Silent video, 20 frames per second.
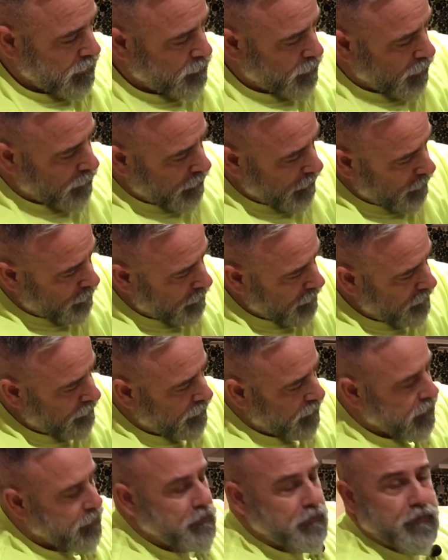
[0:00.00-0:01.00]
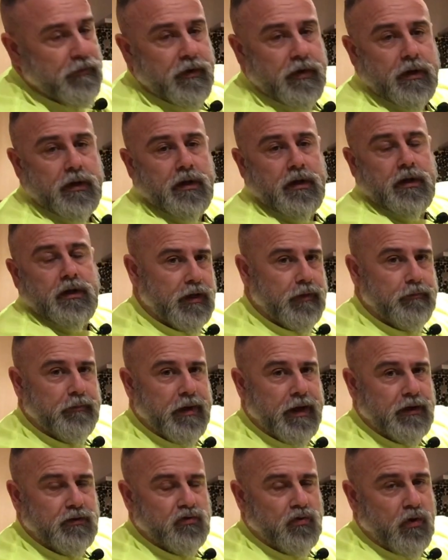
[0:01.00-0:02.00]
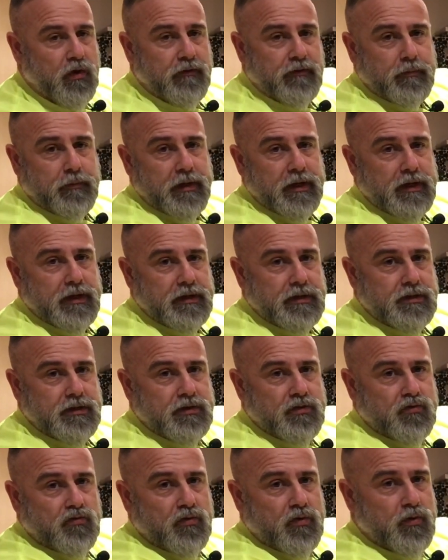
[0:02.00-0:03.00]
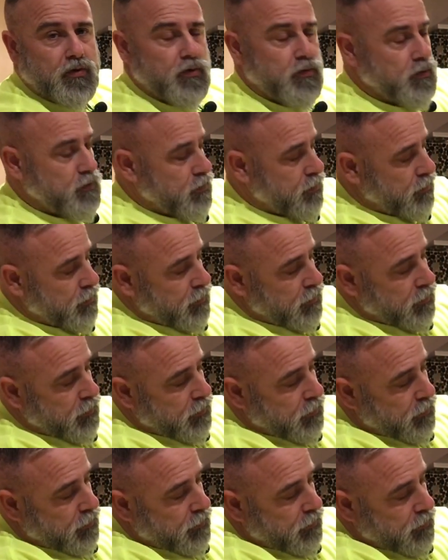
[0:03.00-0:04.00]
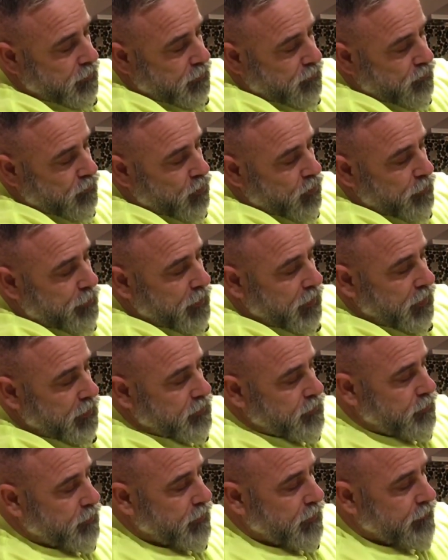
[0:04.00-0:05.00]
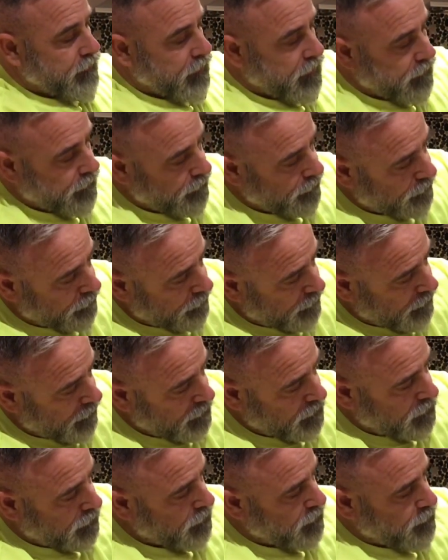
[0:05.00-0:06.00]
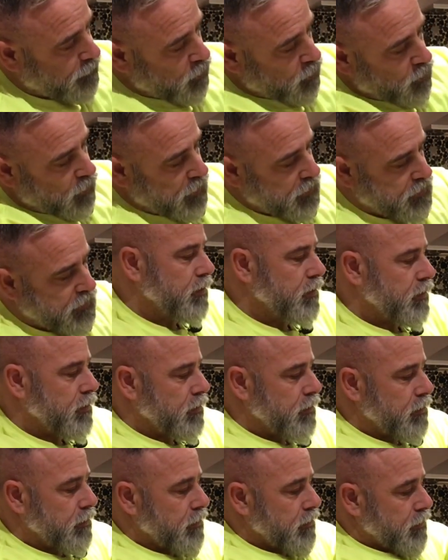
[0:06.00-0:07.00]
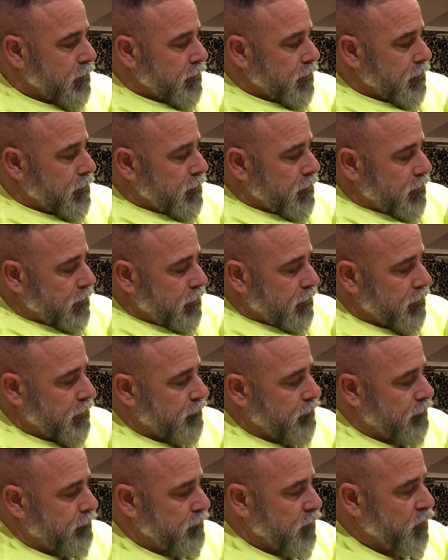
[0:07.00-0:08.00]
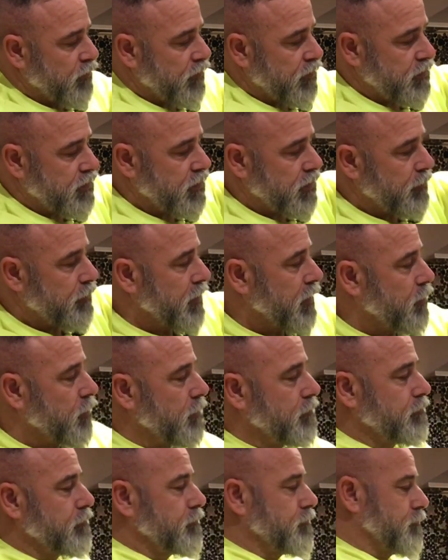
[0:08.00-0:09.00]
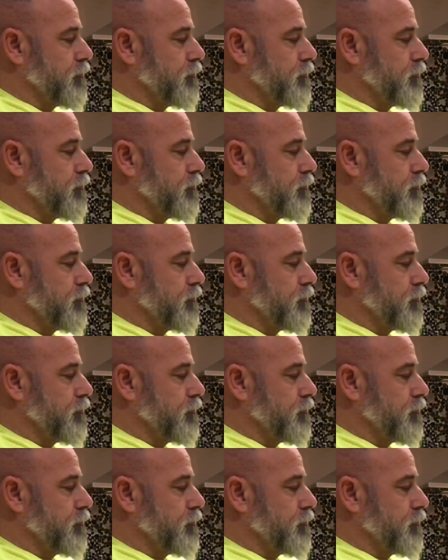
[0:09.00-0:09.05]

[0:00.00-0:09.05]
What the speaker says: pop out bit for your impact driver bits, screws, drawer plugs, whatever. That's the small ones. Move on to the big one.